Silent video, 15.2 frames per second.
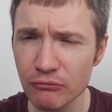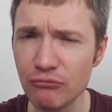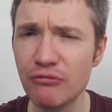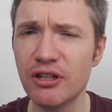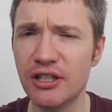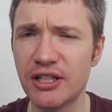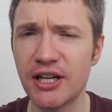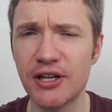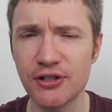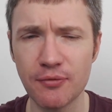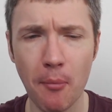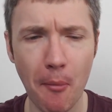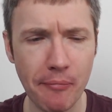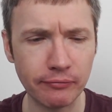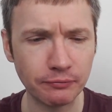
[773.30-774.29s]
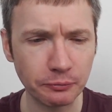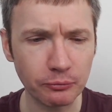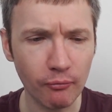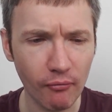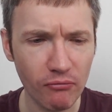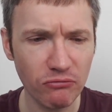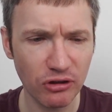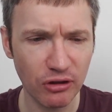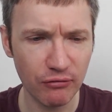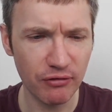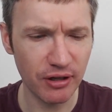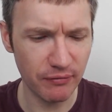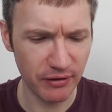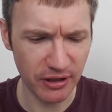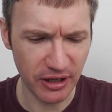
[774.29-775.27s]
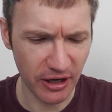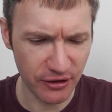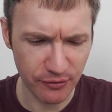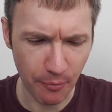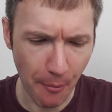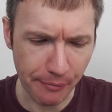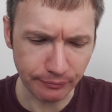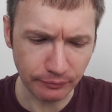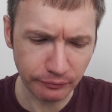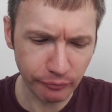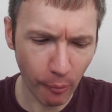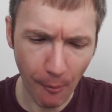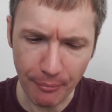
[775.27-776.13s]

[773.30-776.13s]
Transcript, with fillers: Really nice. Really, really nice. I